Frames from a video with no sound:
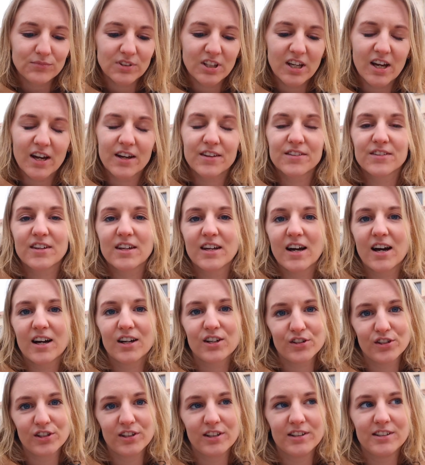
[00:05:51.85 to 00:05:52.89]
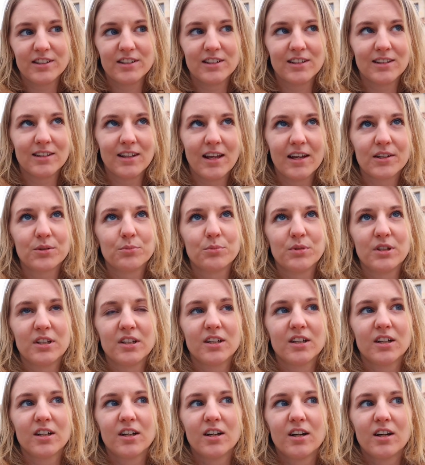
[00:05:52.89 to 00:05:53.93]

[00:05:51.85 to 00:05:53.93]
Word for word: yeah, they actually didn't let me